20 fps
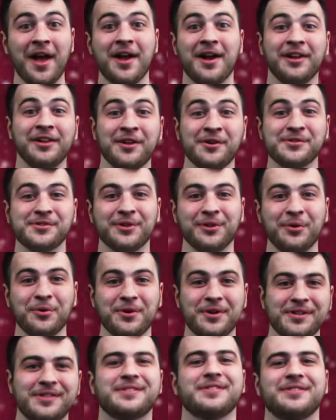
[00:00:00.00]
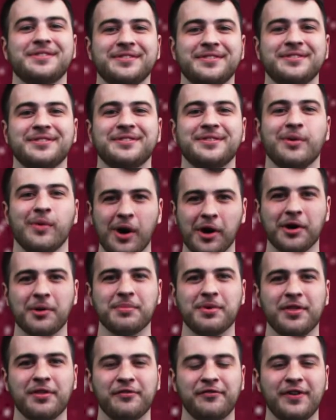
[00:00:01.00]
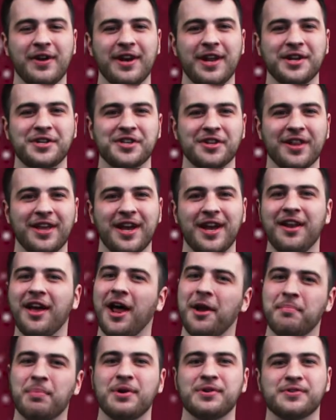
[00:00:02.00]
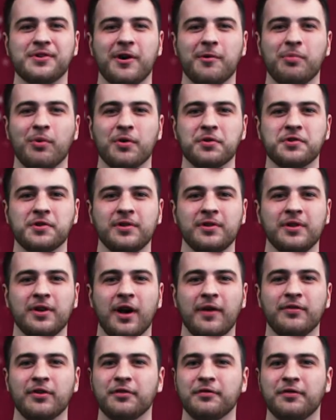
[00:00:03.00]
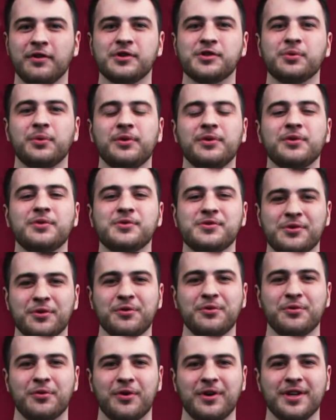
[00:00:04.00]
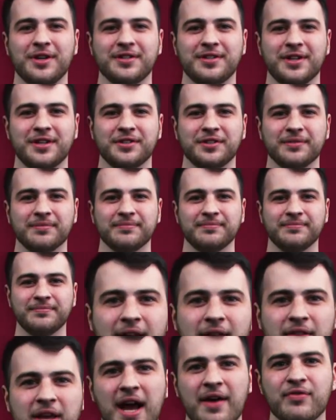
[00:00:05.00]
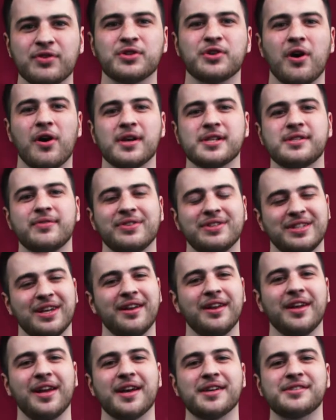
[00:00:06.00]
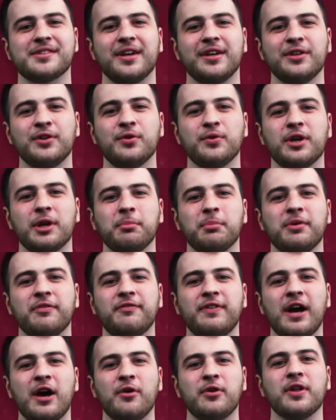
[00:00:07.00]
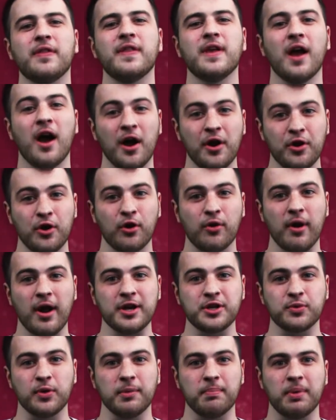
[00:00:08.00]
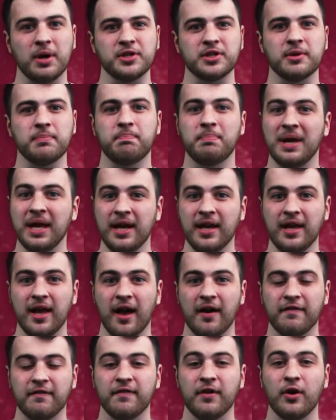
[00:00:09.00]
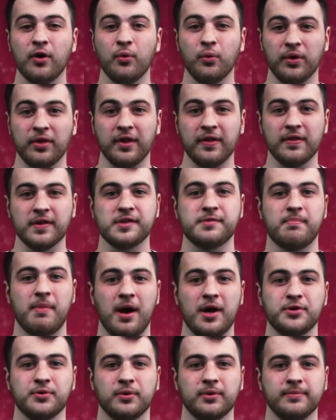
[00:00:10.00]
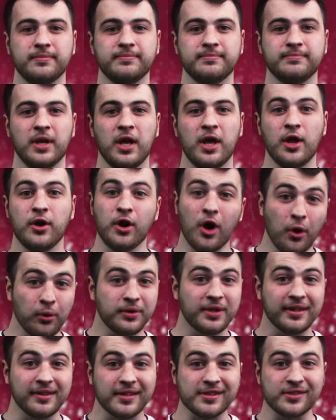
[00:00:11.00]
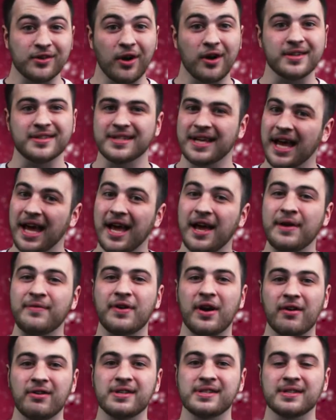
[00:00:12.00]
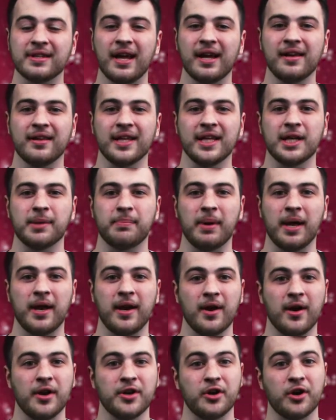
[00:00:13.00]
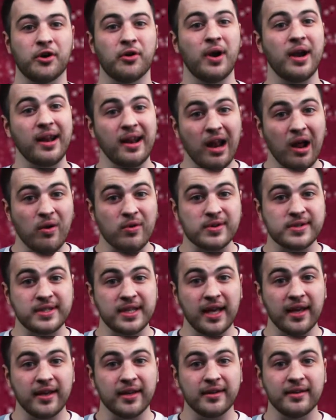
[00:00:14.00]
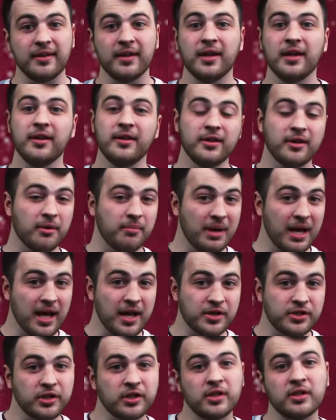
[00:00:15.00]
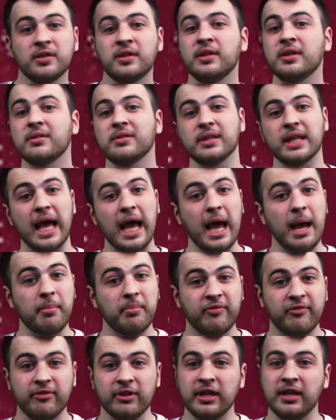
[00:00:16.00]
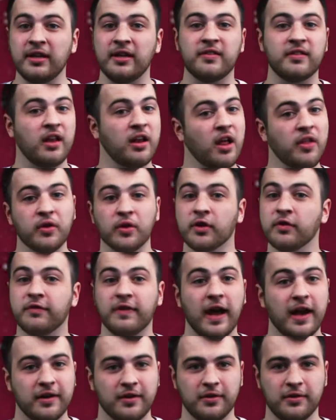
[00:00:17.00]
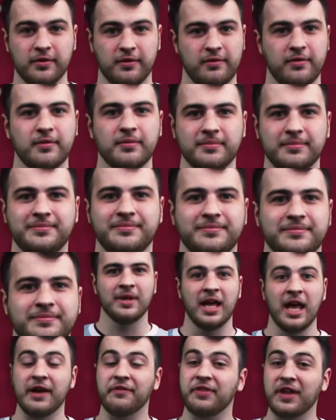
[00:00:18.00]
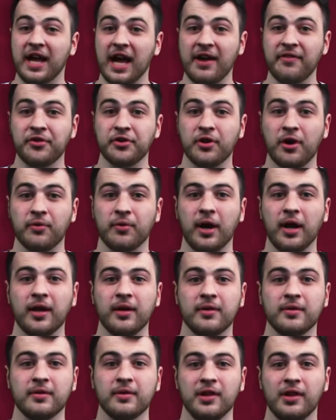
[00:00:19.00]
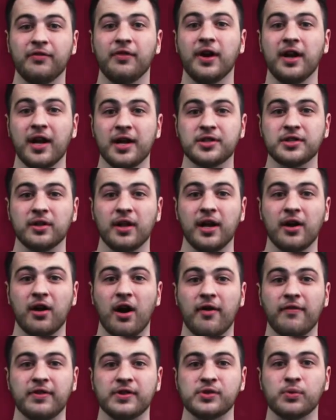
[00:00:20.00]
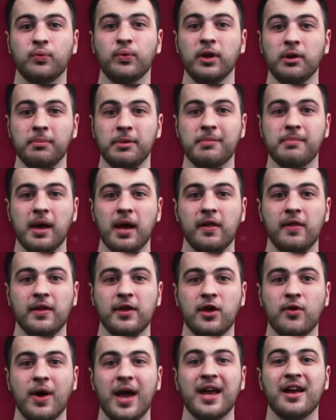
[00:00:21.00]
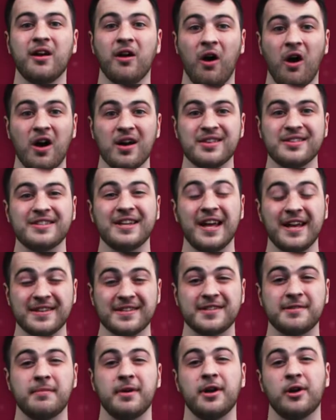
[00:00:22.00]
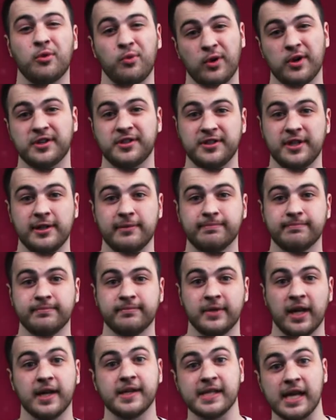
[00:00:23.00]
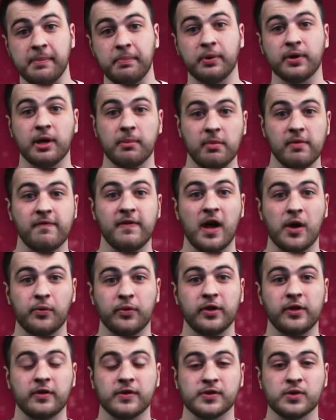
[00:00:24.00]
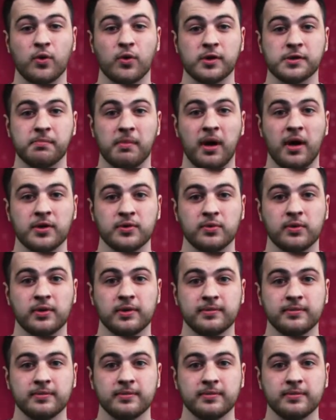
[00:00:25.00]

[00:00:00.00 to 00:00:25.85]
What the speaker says: Hello, Salukis! Welcome to the financial aid and Bursar portion of your virtual new student orientation. The average cost of attending SIU can be found in the undergraduate budget PDF within this module. Note that this cost can vary slightly depending on your credit hours taken, your major, lab fees, and other factors. If they haven't already, the financial aid office will be mailing you a cost estimator worksheet. An example can be found within this course module.